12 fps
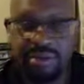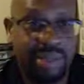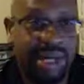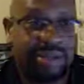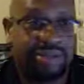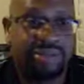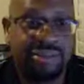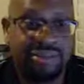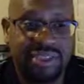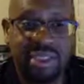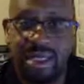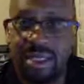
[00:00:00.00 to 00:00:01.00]
about
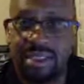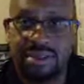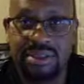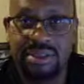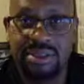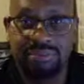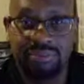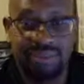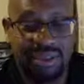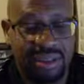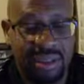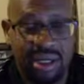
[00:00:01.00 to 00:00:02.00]
$50.
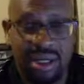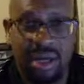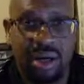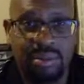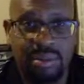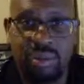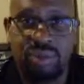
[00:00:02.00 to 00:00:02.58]
Almost